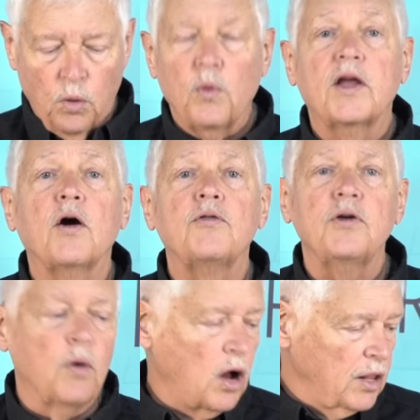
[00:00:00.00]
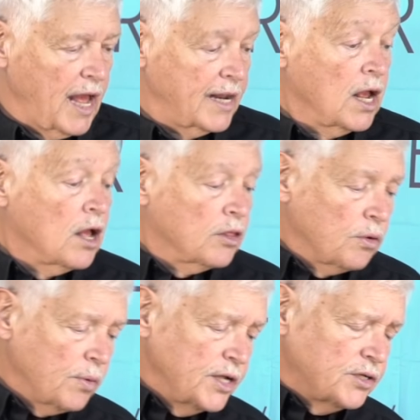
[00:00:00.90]
we go through all that. The
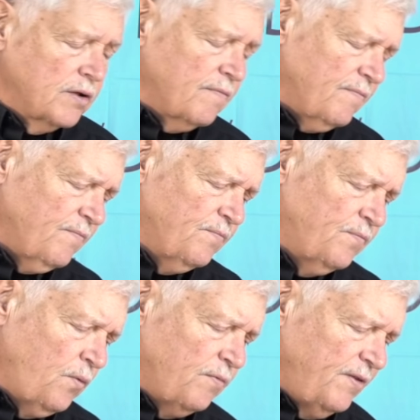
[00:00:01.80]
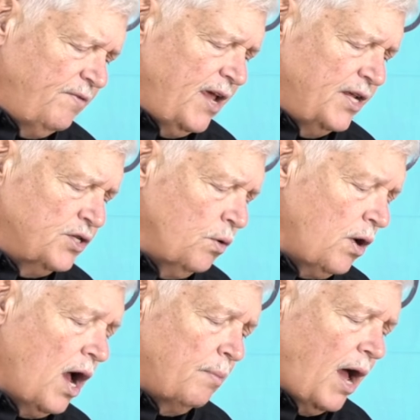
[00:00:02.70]
reason 458
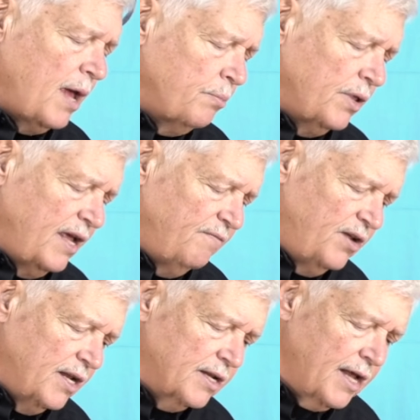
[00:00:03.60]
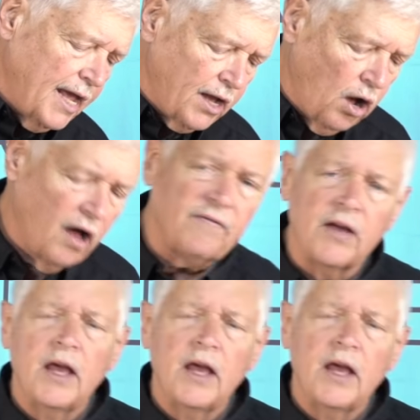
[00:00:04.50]
SOCOM, I believe, didn't take off